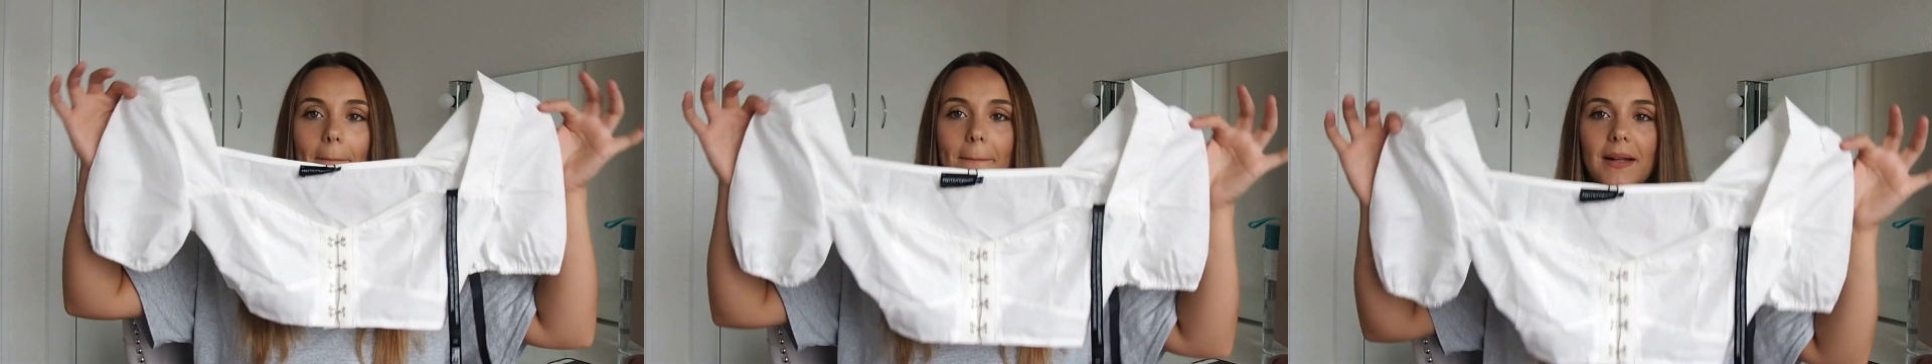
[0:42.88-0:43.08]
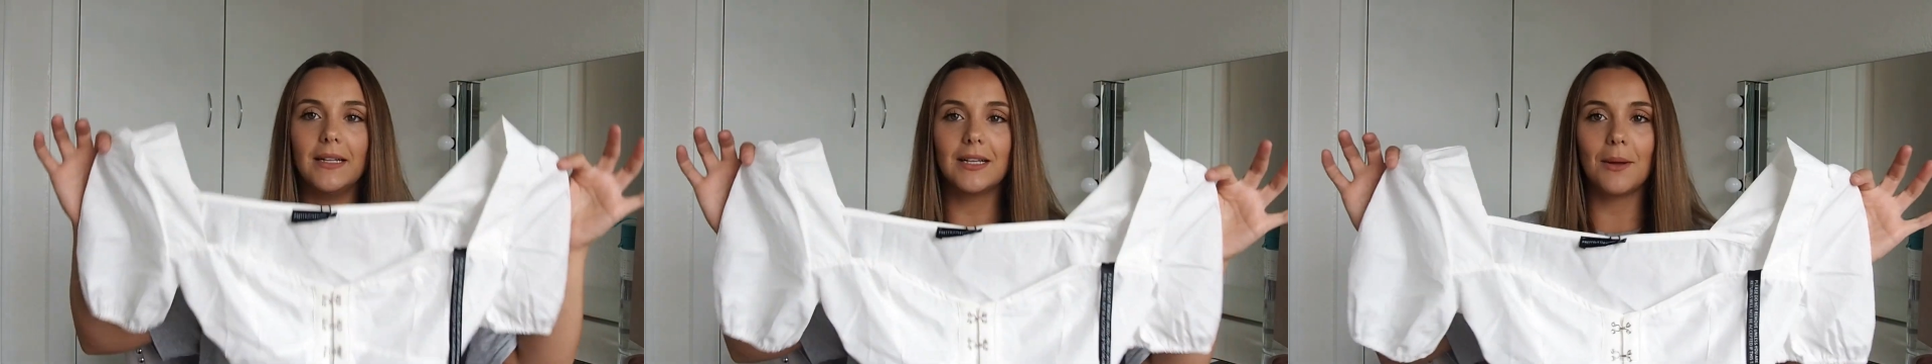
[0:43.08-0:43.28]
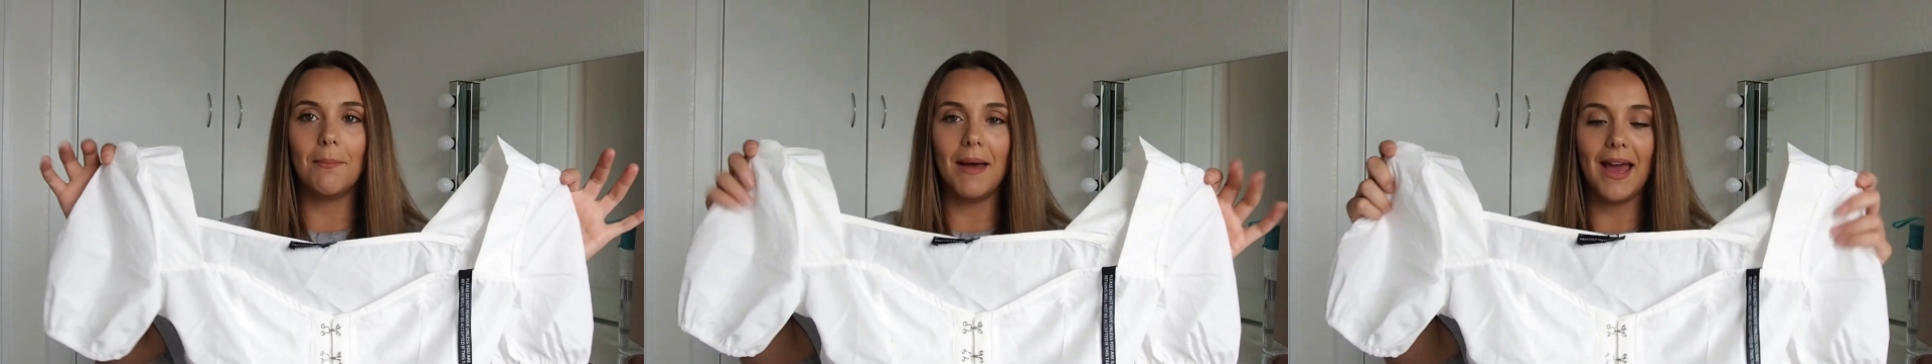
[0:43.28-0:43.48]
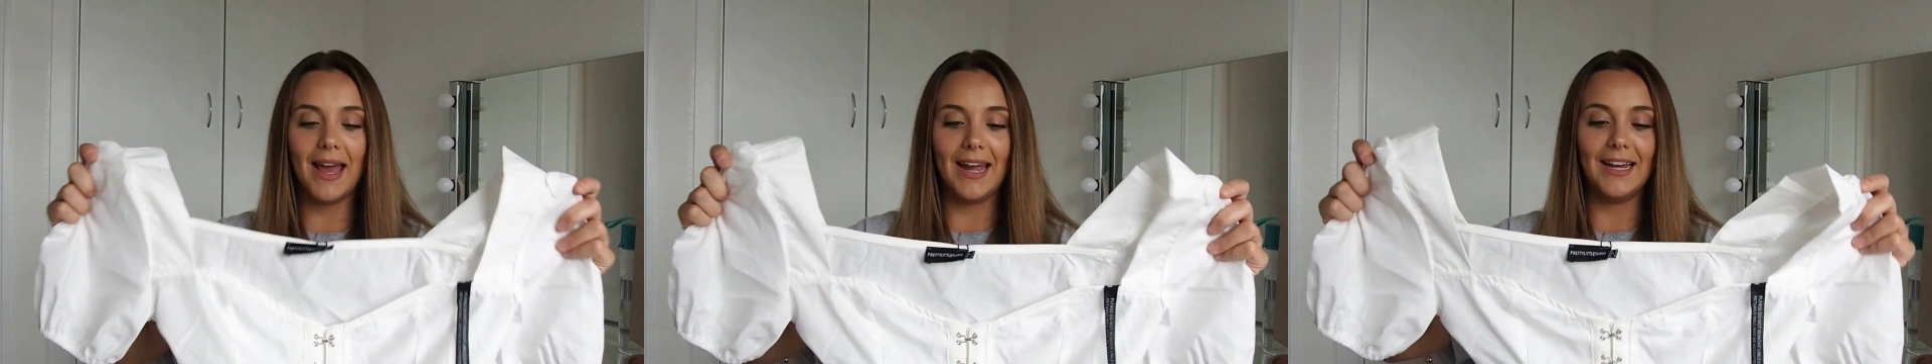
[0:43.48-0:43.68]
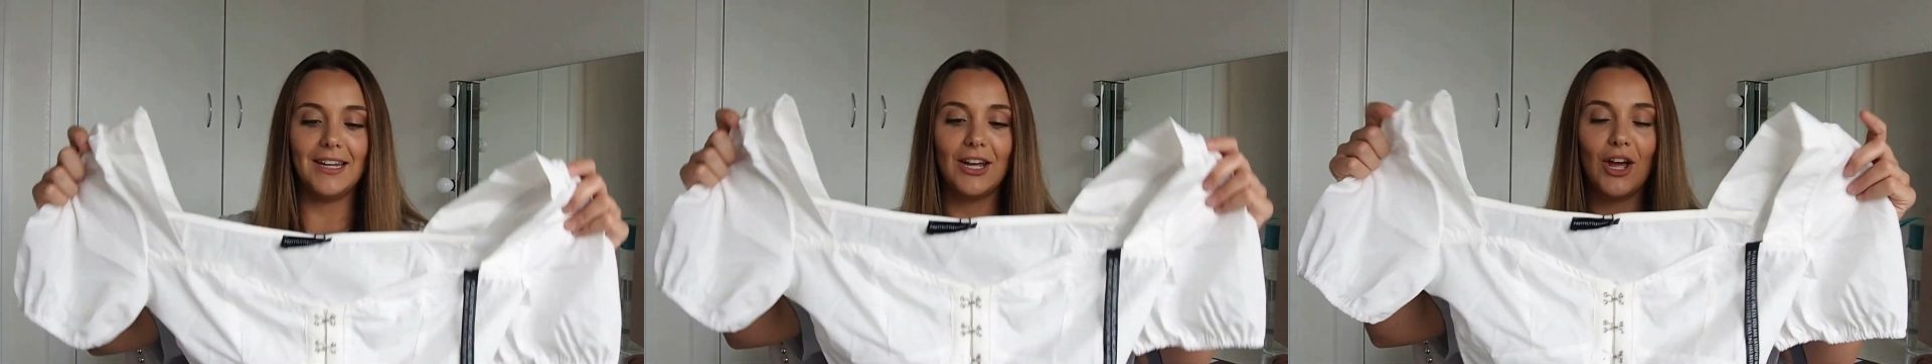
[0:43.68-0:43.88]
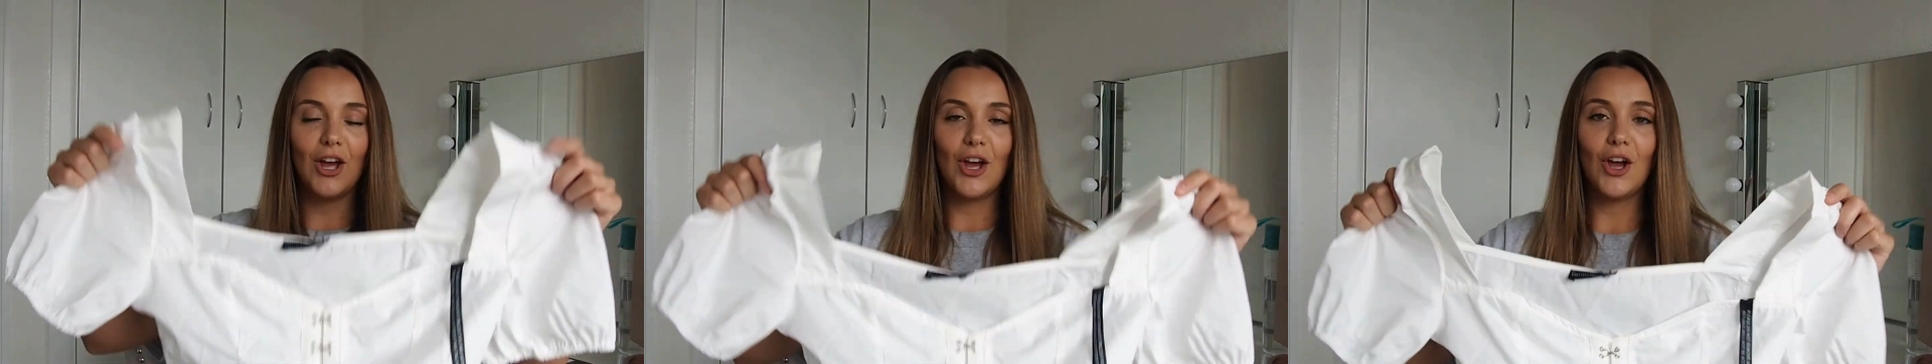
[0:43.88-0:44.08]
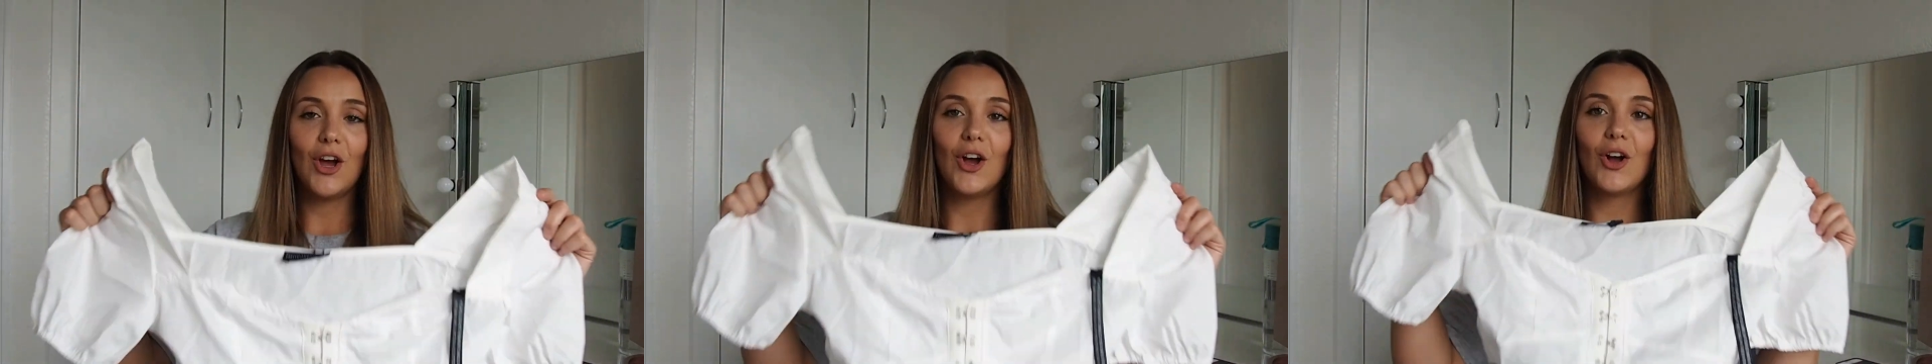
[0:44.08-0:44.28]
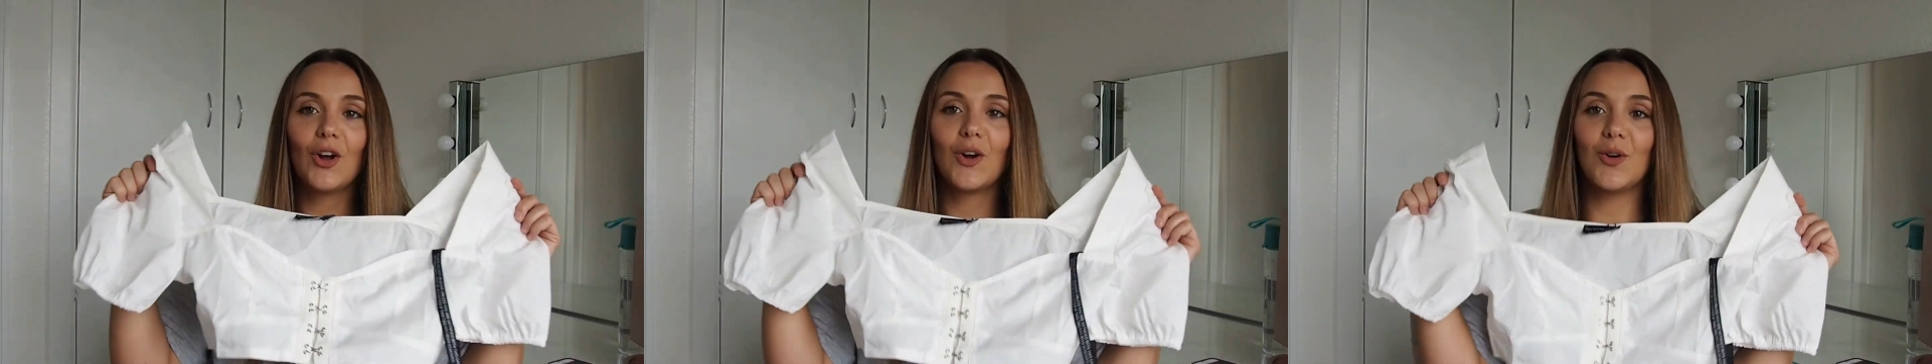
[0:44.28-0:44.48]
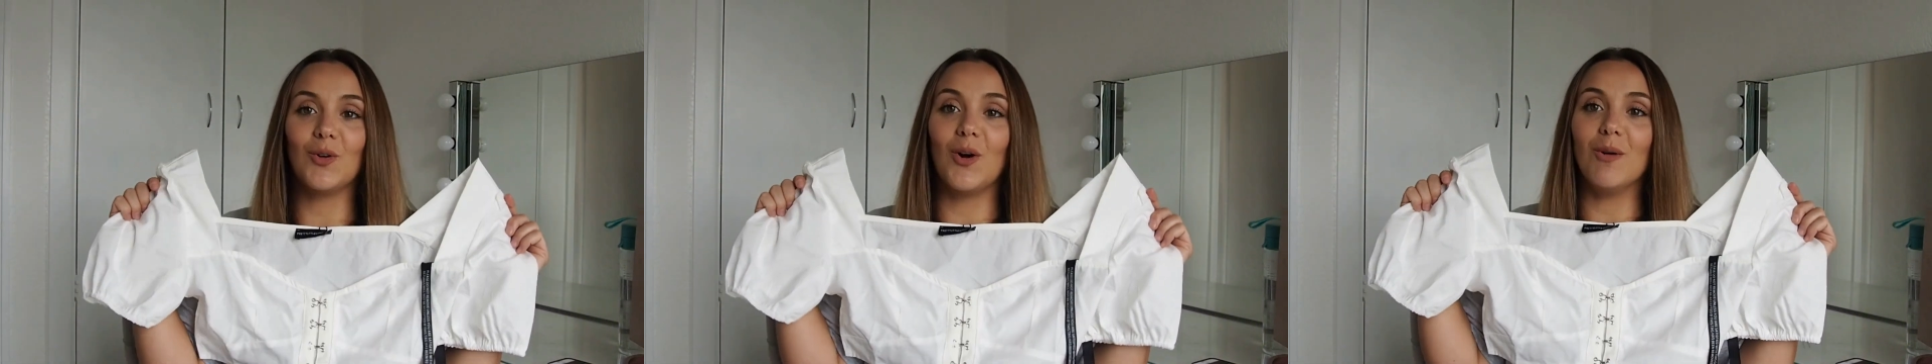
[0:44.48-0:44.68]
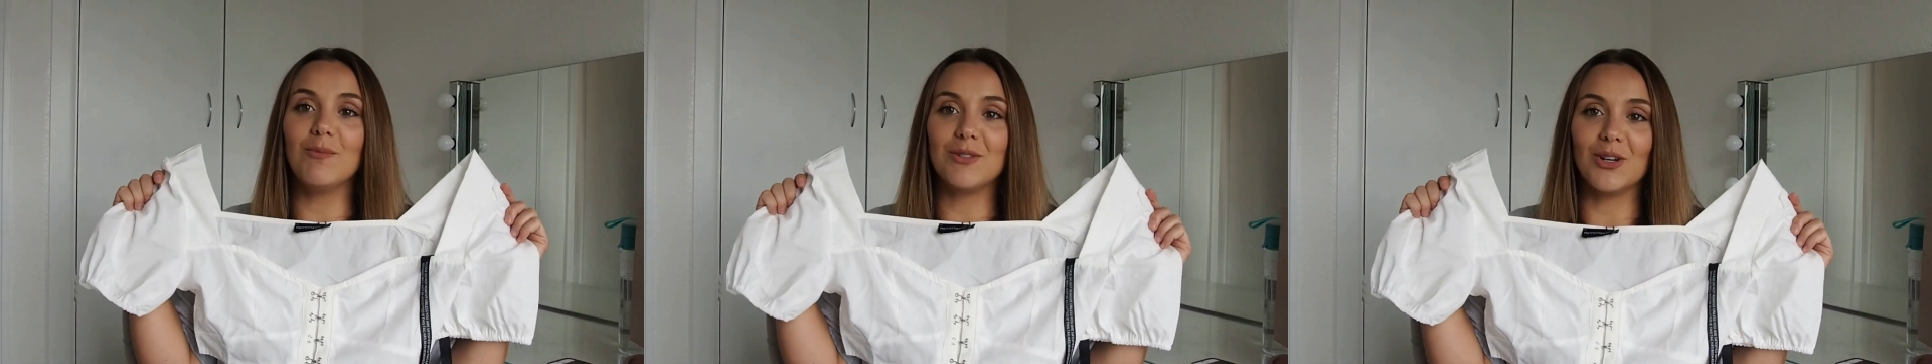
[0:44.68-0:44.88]
Milkmaid
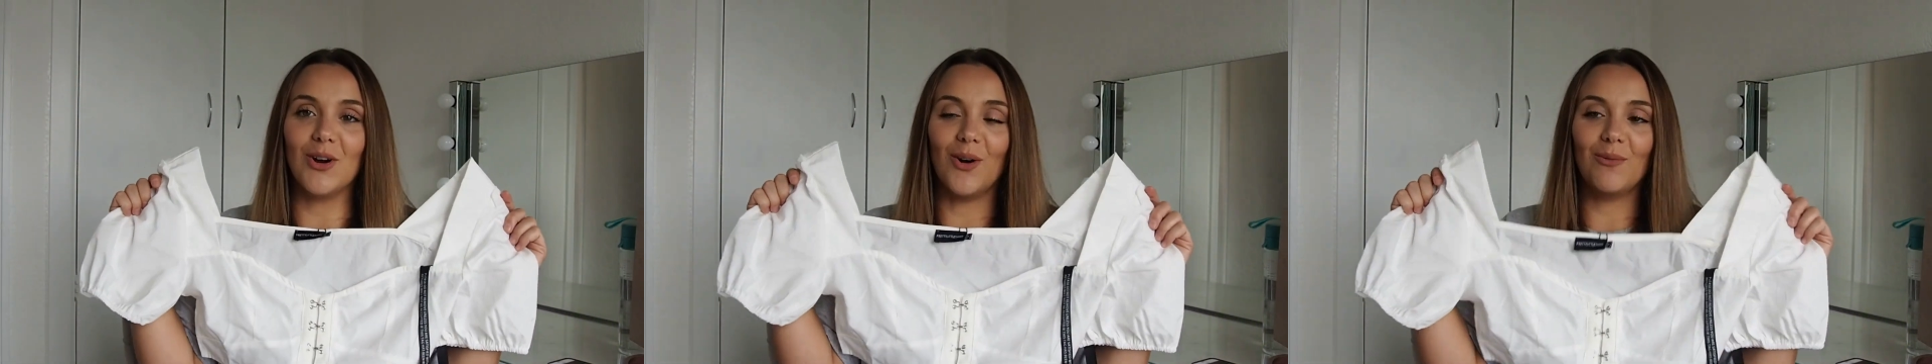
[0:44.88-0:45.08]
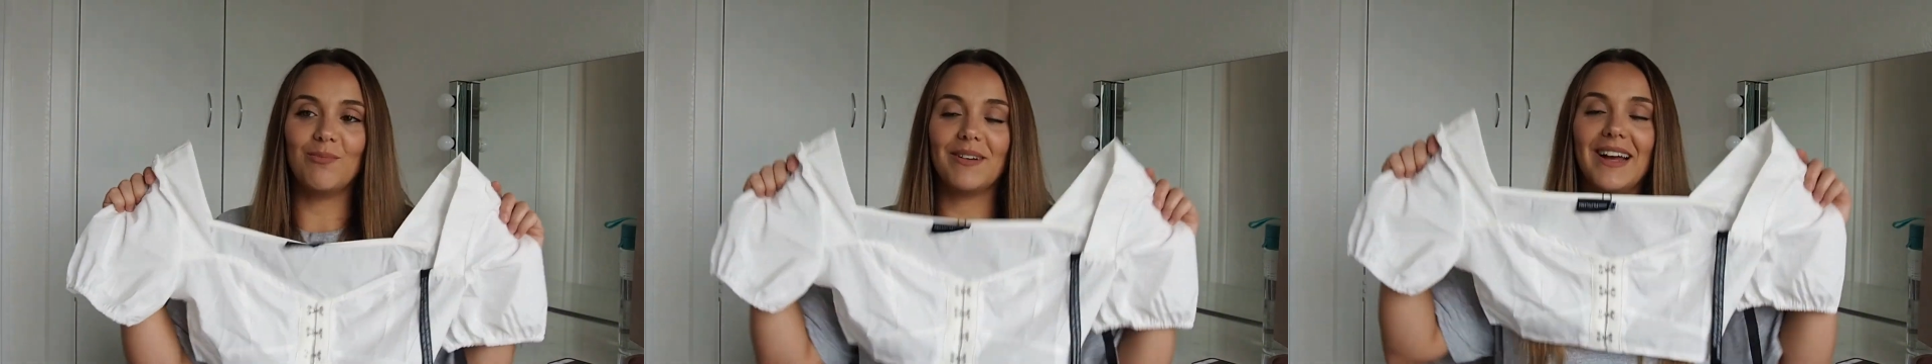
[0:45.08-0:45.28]
crop top,